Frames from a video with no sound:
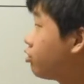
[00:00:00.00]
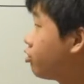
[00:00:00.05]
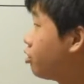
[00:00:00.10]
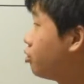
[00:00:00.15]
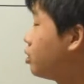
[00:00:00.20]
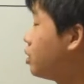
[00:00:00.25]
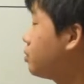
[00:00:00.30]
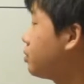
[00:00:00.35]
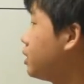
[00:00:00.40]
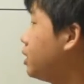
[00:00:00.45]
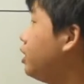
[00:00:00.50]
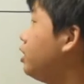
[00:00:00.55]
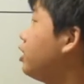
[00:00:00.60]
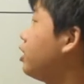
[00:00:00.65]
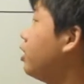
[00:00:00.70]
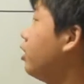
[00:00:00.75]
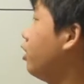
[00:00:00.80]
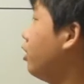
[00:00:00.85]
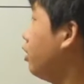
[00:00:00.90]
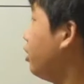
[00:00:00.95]
from up here, you
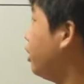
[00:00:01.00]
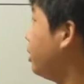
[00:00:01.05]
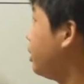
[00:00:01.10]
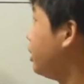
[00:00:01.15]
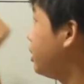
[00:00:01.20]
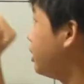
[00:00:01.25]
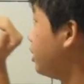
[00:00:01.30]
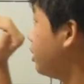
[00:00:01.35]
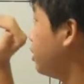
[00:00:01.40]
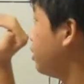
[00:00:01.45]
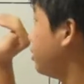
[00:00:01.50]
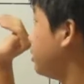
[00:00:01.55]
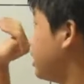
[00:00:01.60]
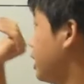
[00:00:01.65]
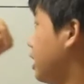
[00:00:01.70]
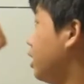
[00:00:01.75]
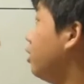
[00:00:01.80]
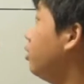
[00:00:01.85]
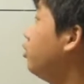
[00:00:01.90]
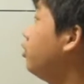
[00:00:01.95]
can already
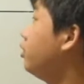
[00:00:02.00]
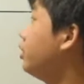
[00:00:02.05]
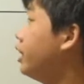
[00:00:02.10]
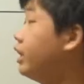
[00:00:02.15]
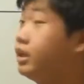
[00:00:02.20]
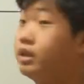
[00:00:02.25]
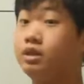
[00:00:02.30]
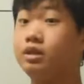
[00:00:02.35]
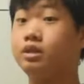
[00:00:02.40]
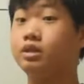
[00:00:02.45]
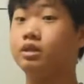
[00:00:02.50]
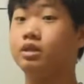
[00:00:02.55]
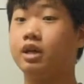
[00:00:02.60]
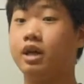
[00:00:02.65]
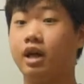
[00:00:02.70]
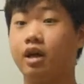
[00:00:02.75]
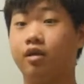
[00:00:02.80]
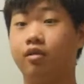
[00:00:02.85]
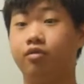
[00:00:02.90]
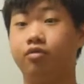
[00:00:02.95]
tell that they
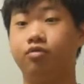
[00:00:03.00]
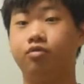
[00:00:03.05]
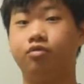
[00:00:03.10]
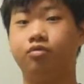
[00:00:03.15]
have